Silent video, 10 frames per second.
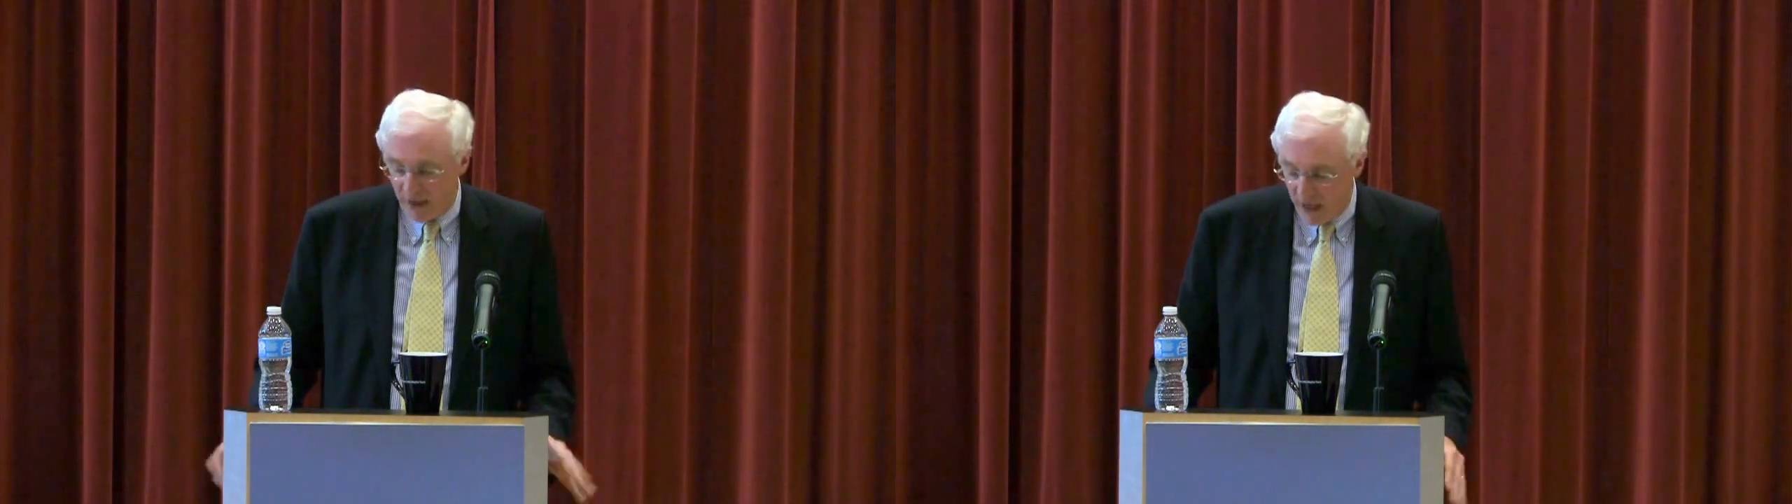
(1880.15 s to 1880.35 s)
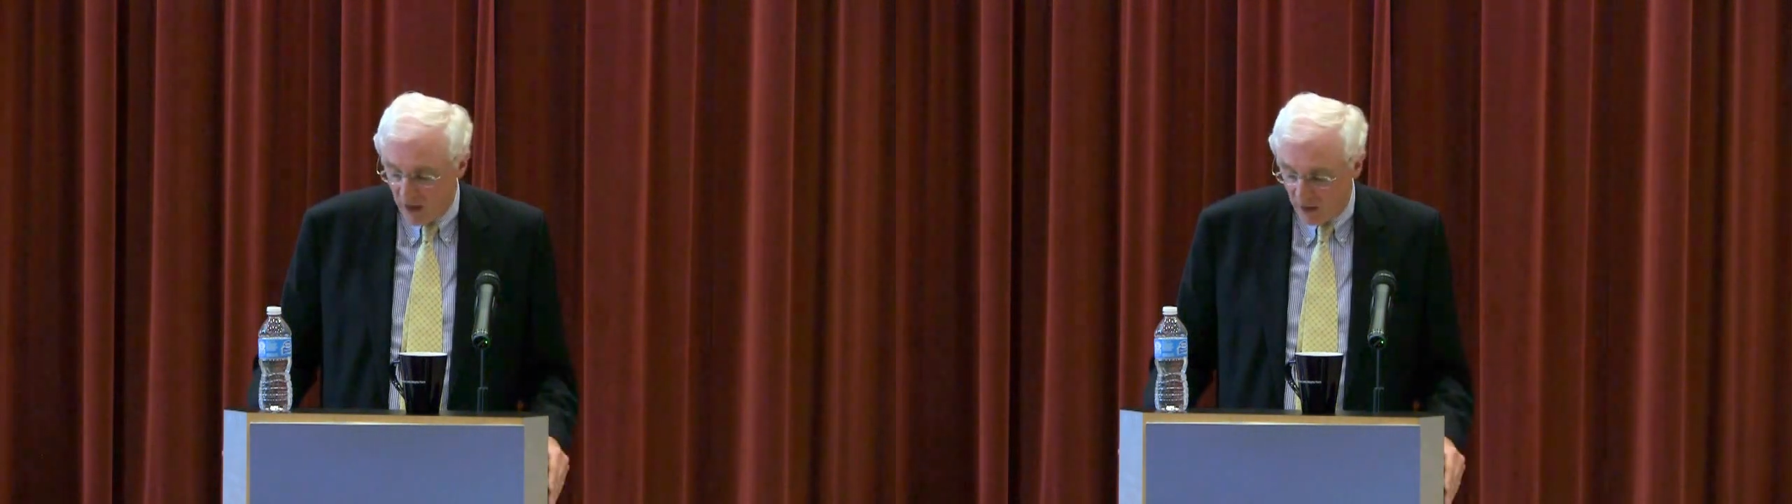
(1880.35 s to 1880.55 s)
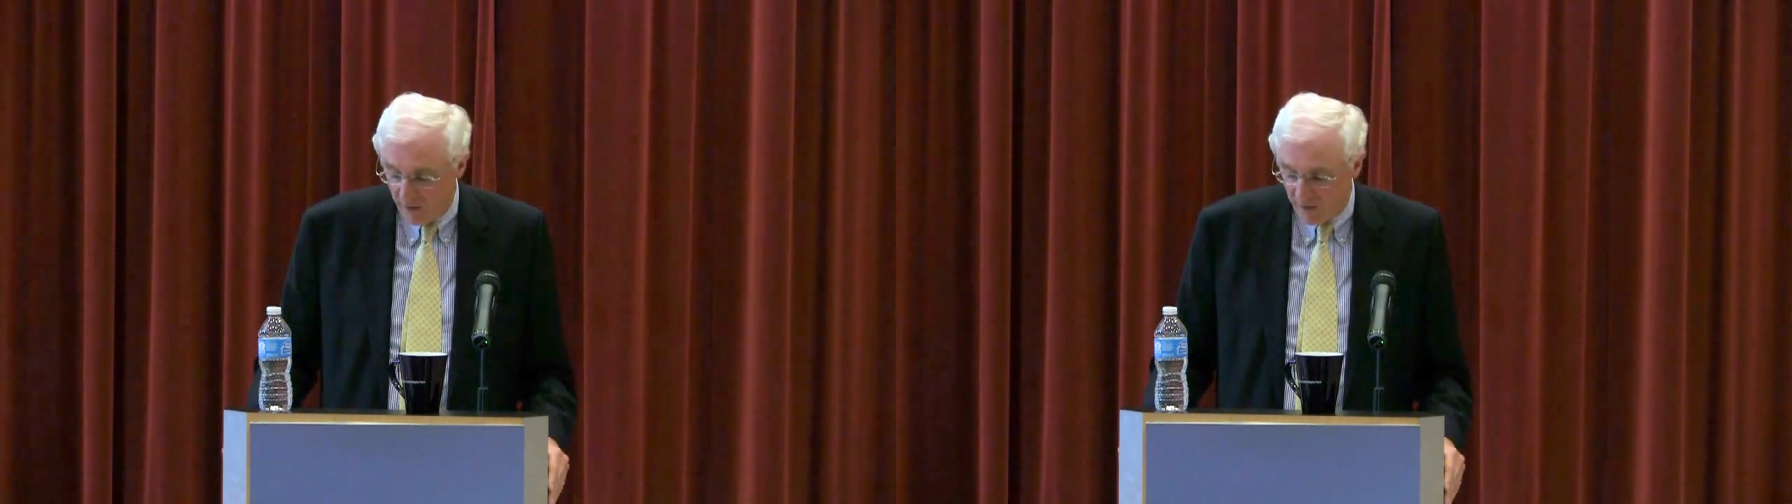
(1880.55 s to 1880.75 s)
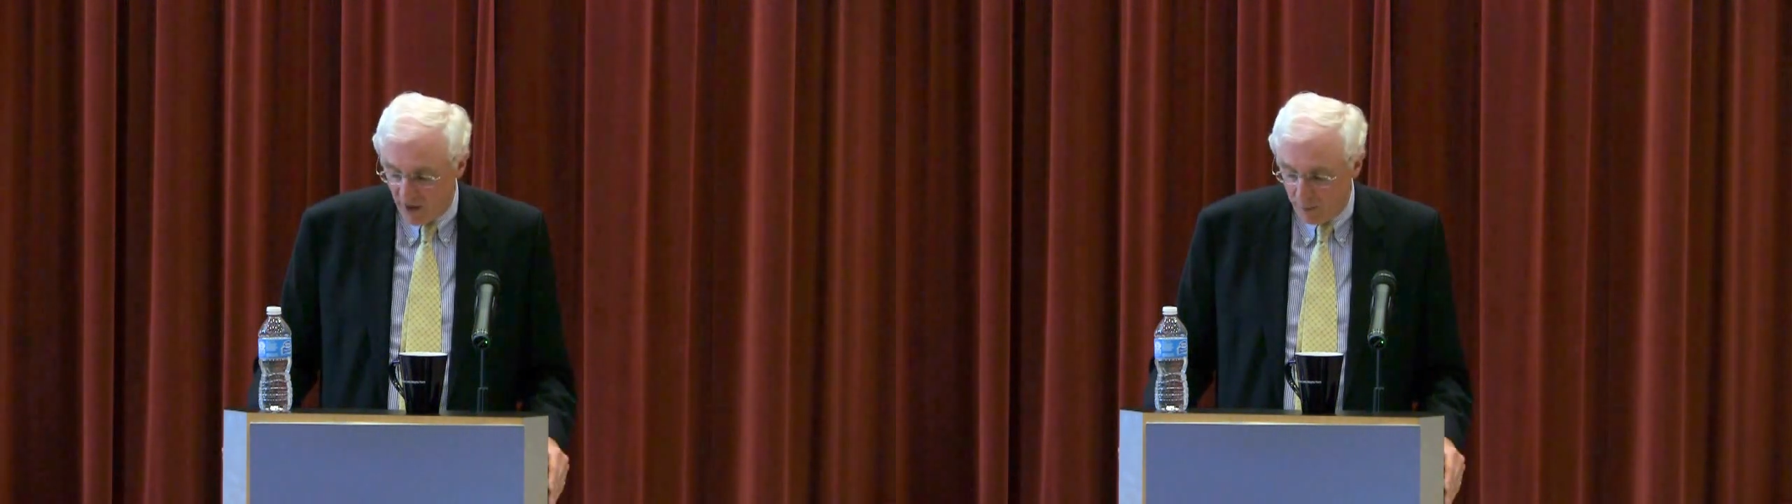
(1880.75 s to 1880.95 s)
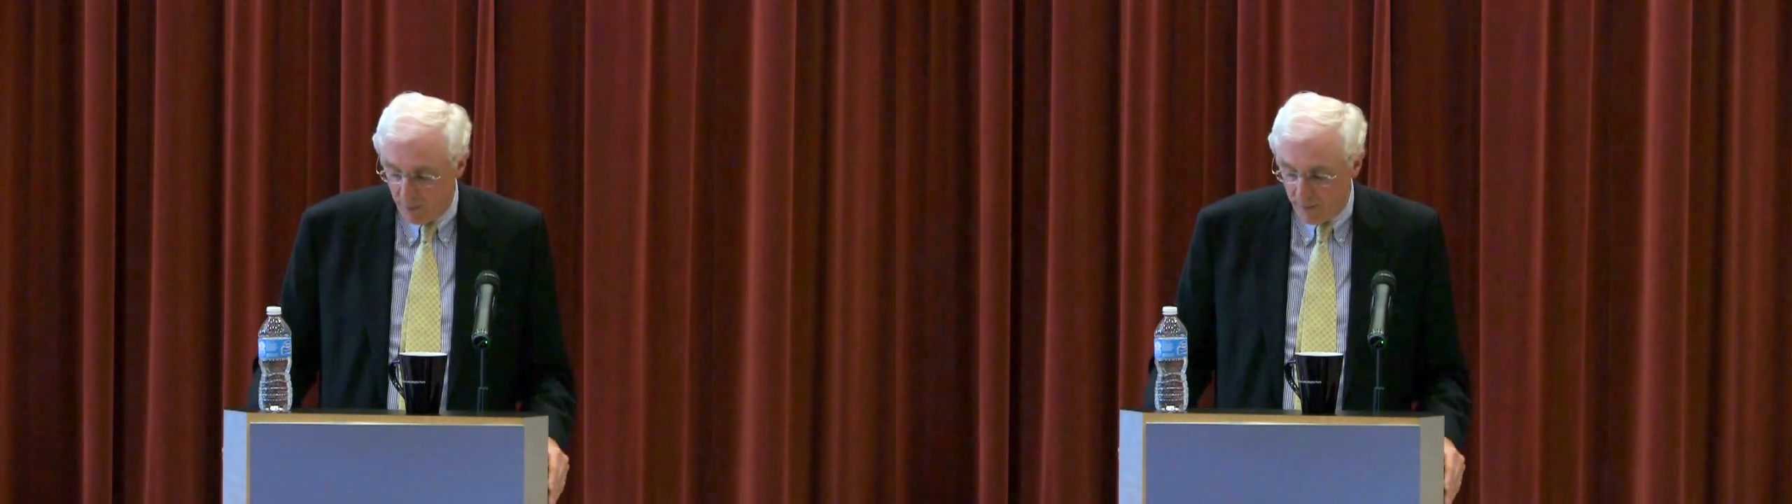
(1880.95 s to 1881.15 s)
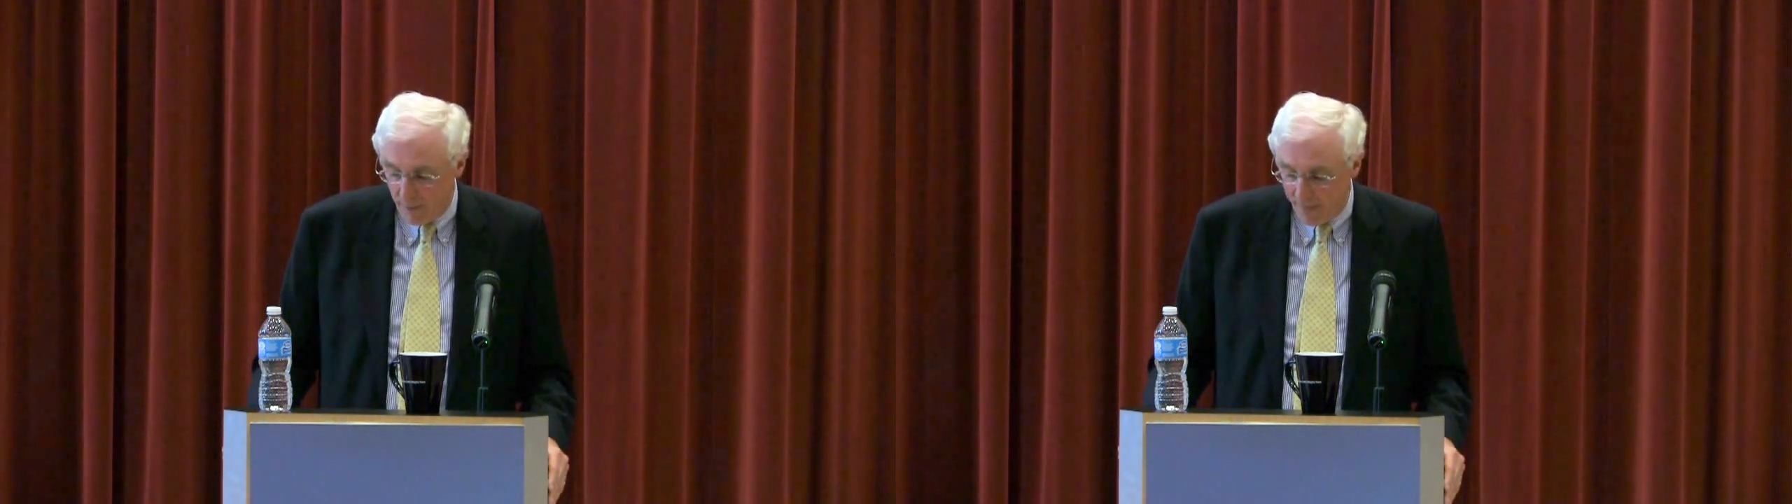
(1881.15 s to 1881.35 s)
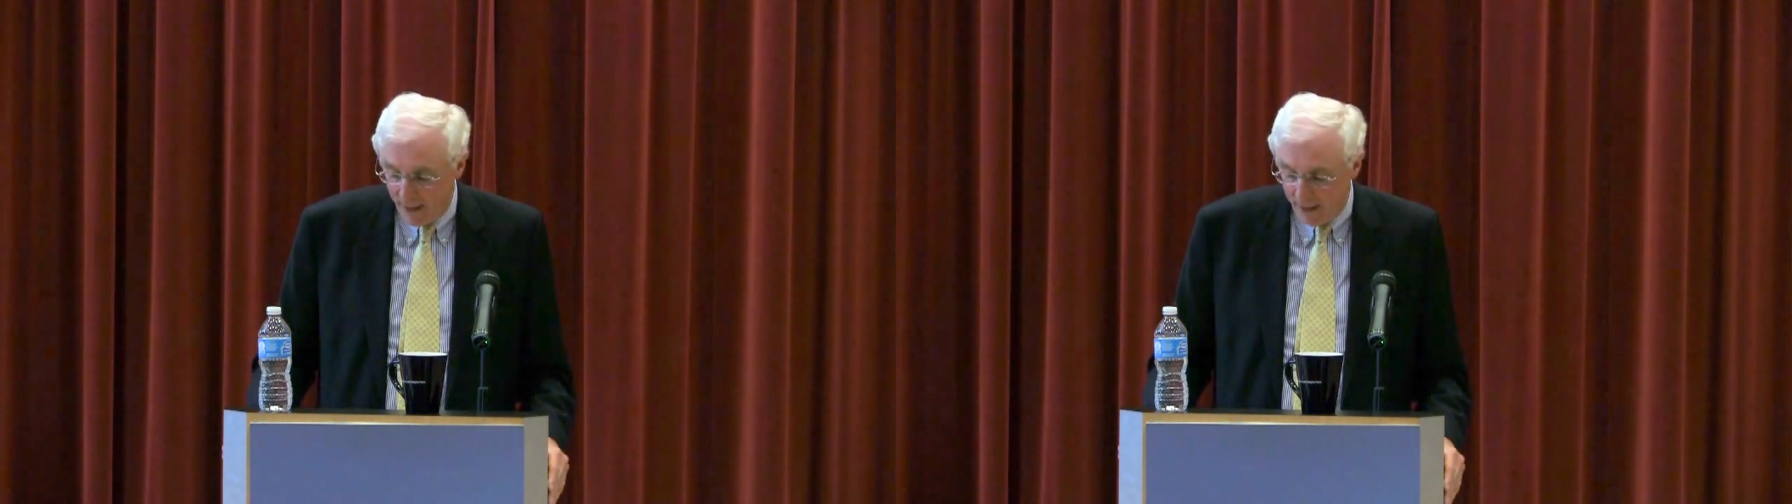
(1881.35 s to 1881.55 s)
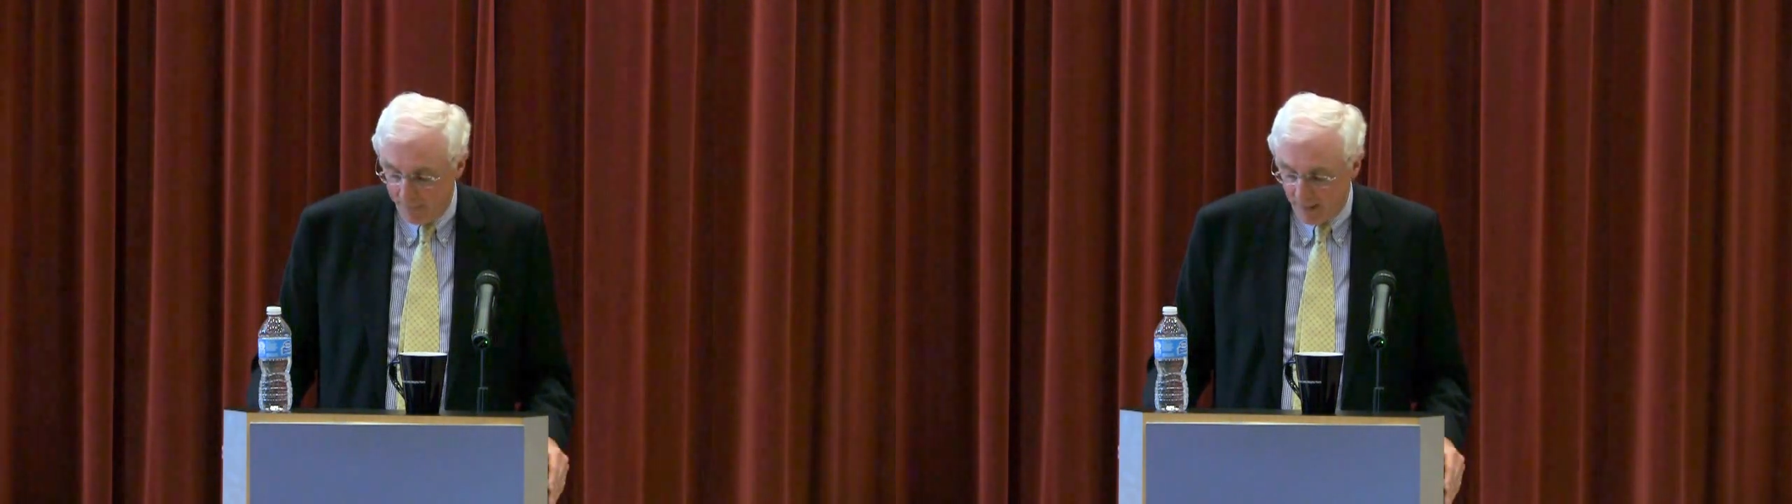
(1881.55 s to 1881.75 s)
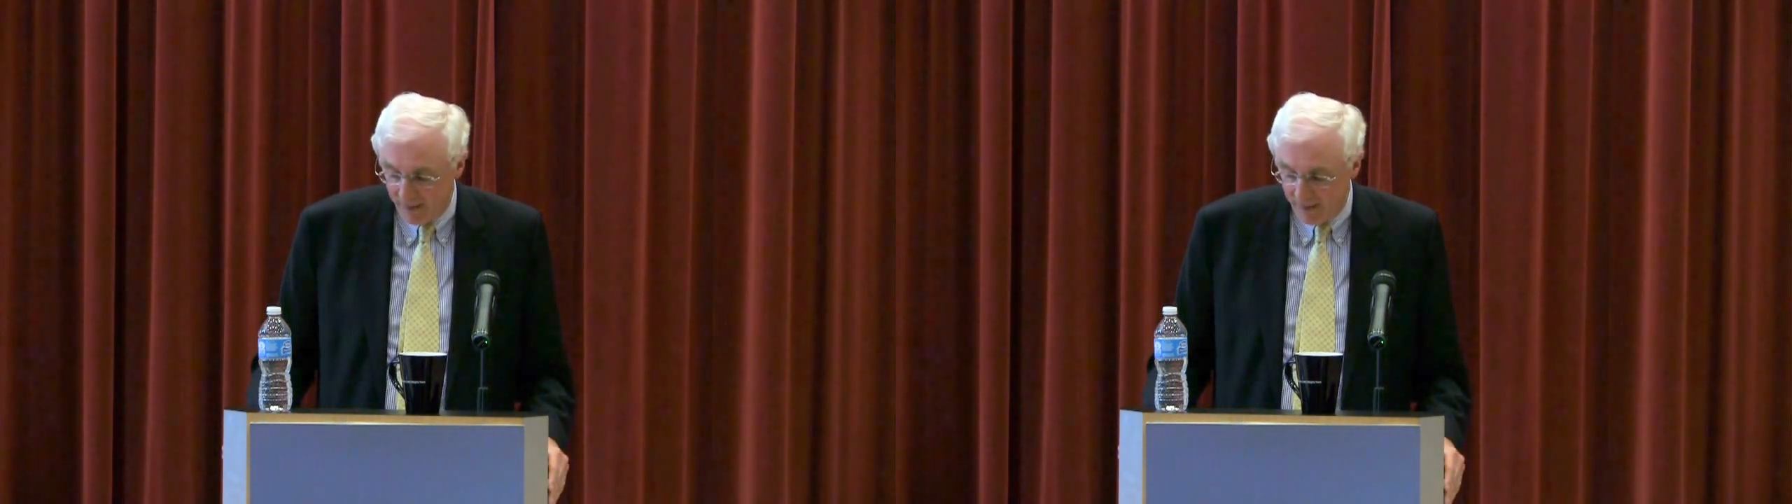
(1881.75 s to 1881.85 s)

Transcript: eight out of the top um,